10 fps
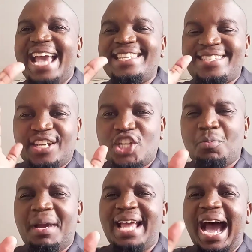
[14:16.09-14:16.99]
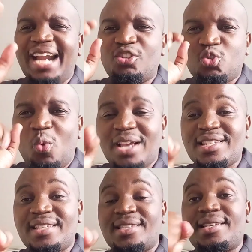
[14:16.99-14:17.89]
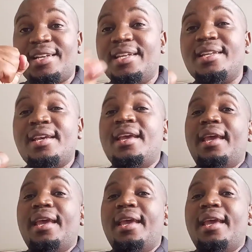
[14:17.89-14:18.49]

I stretch my hand towards the screen